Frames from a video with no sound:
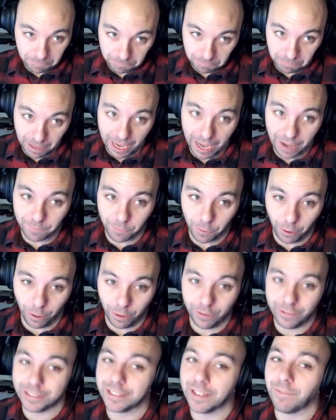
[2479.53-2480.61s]

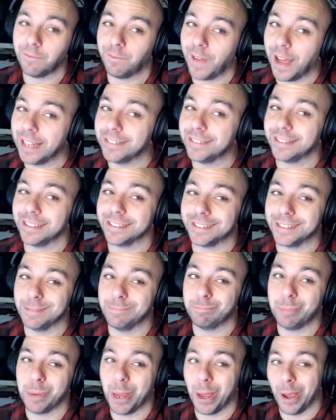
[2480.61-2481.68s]
Therefore, it's a fantasy
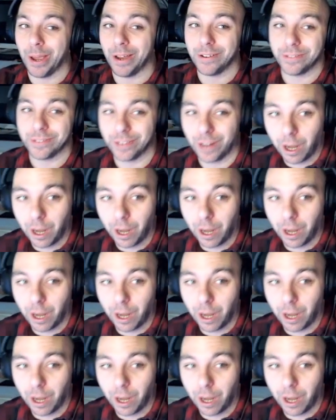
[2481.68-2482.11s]
bird.